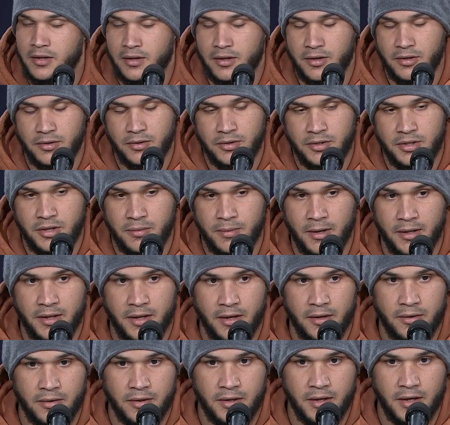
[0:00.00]
Because you see, by the
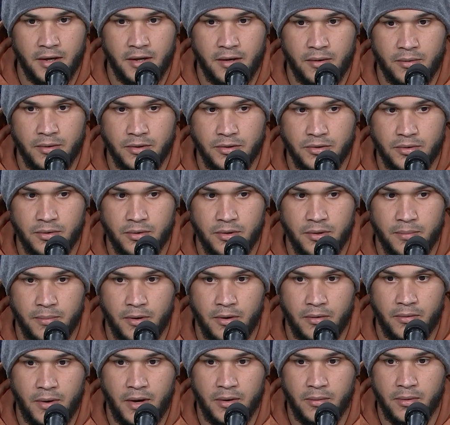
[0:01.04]
end of the game, I was throwing the
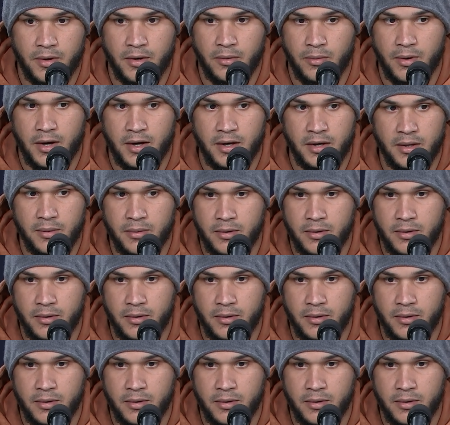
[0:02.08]
ball right where I wanted,